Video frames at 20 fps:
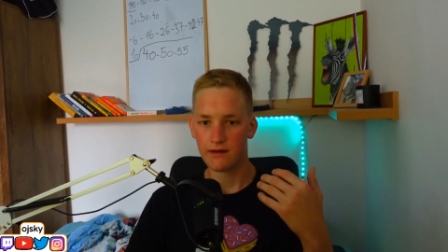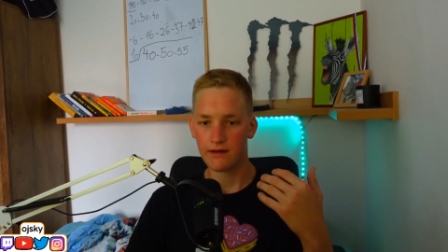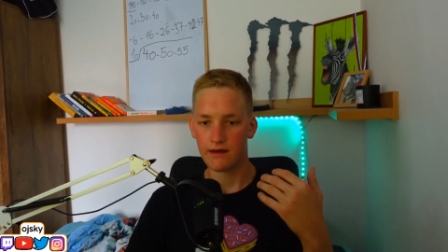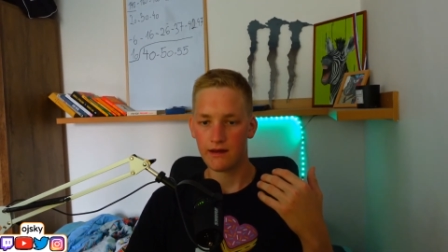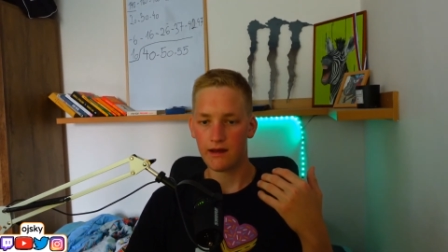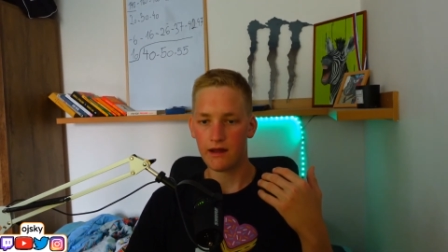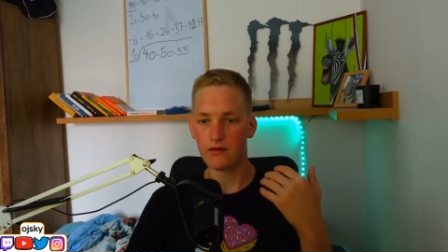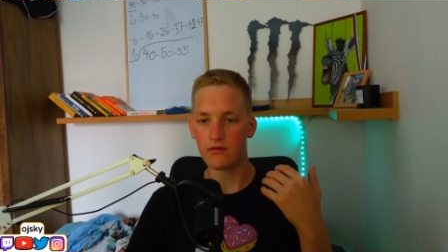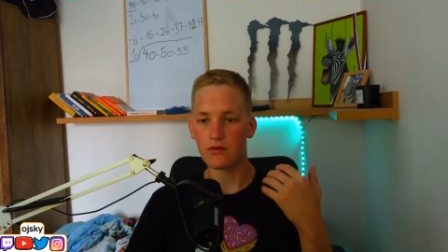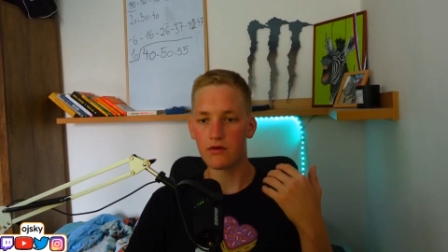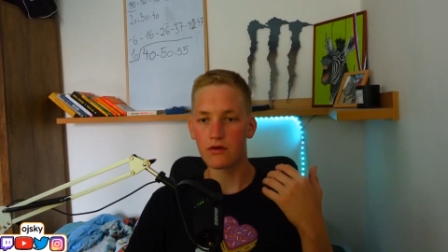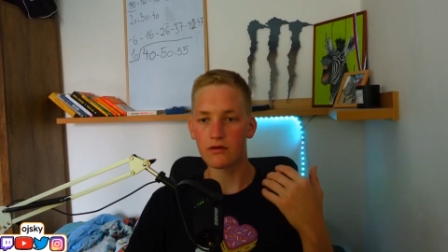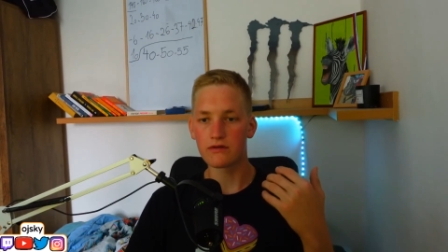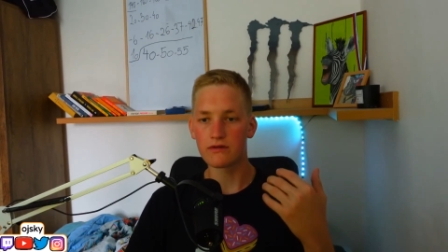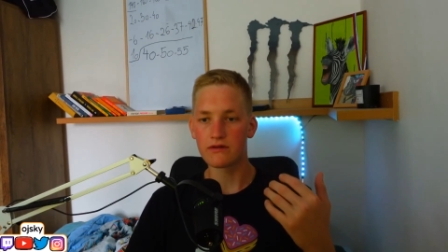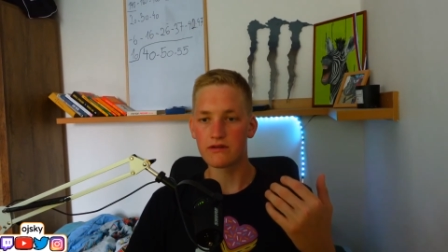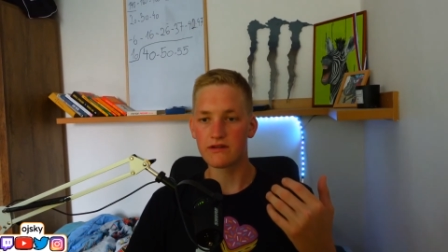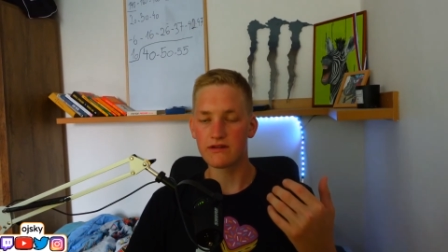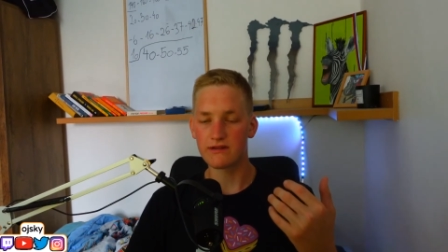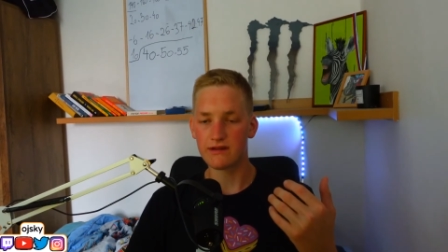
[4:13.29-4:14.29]
and you go to
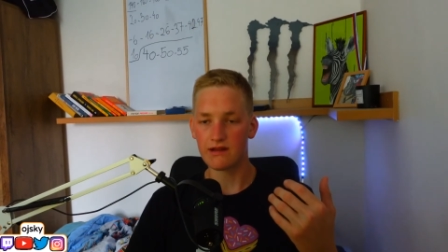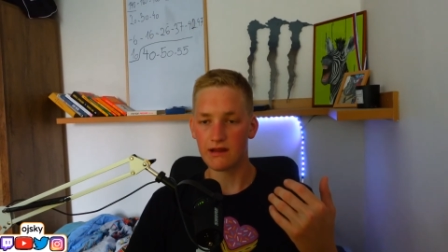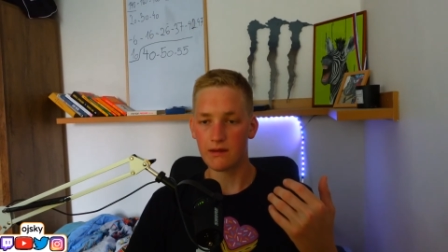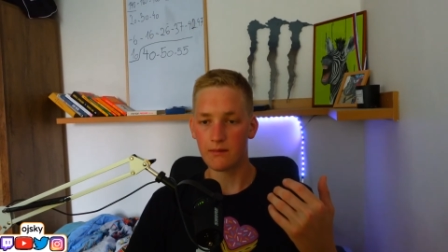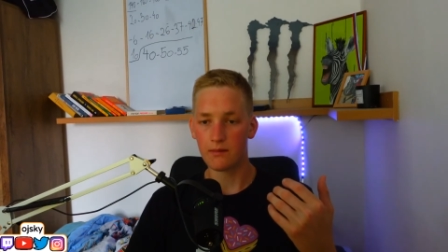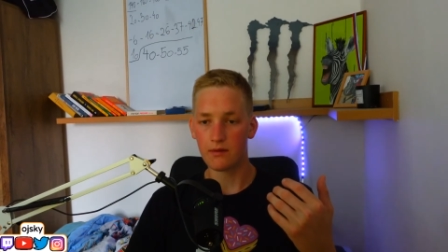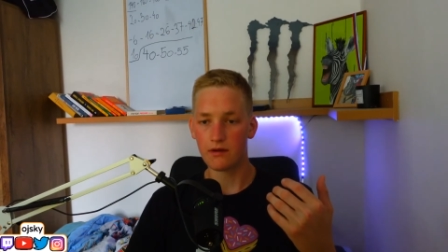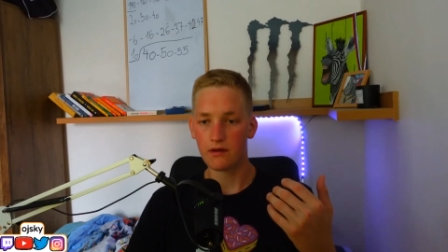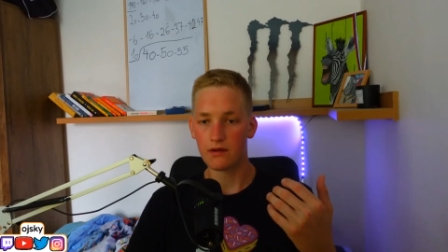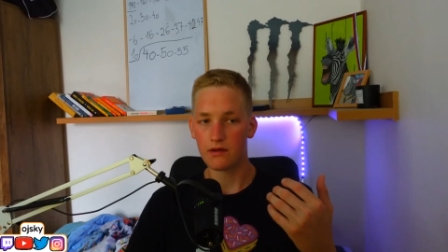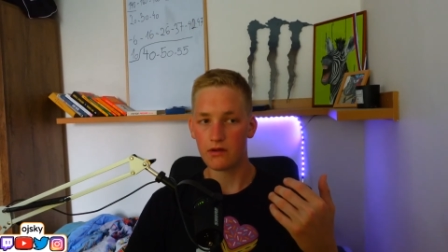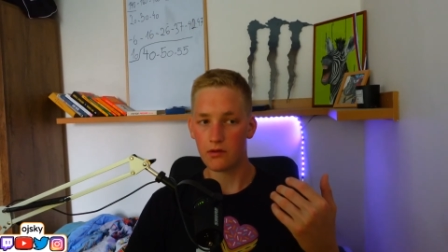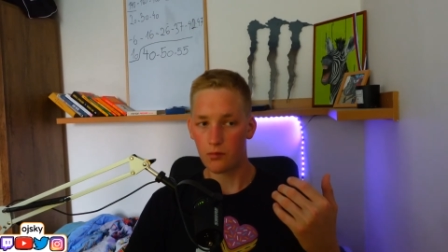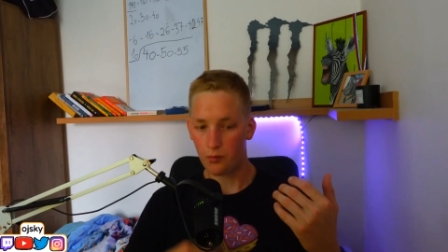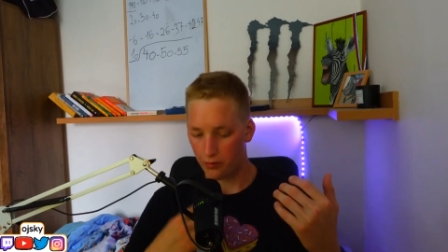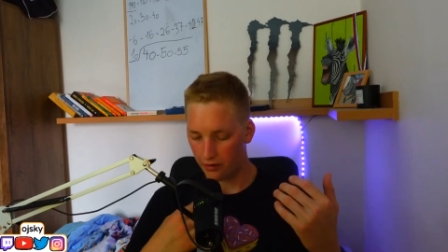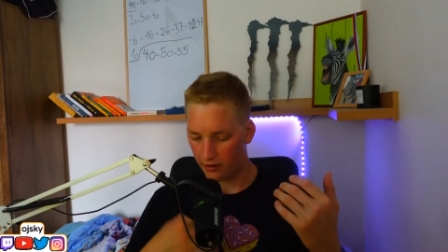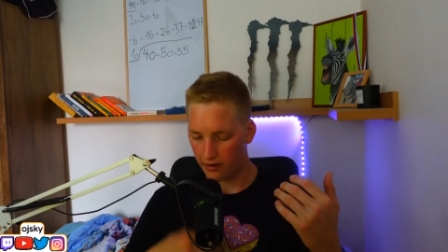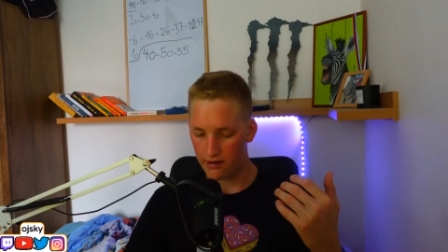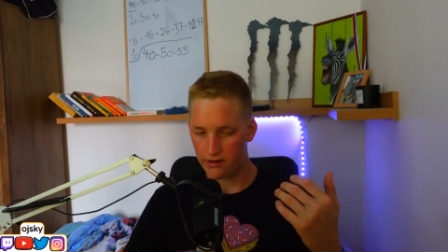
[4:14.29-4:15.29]
the sleep, you
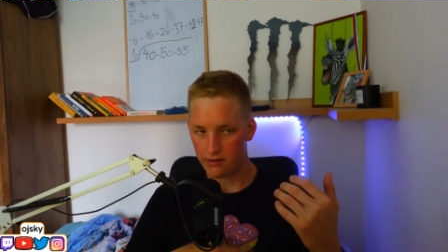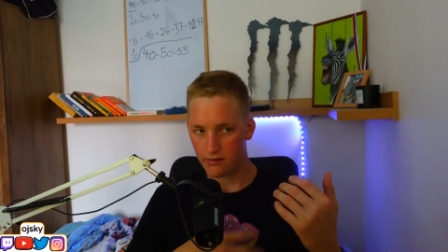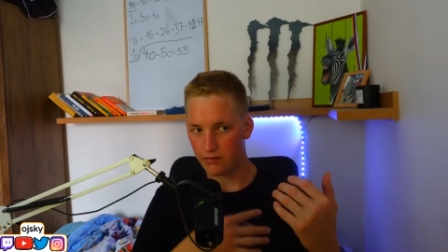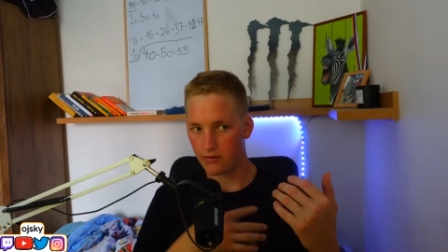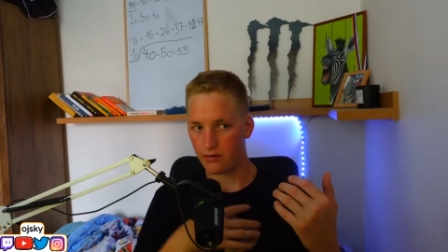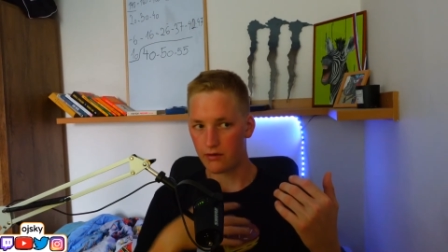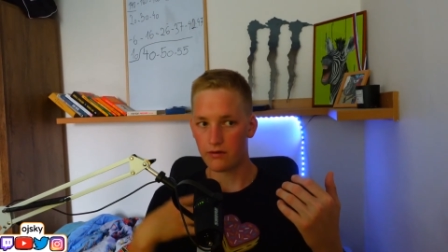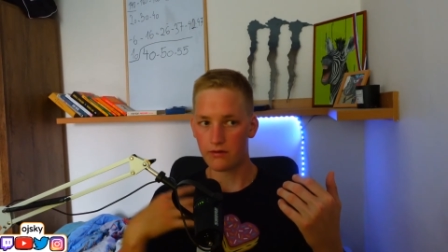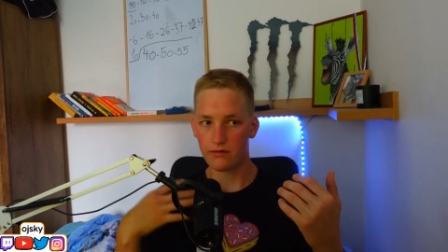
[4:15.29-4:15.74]
pray or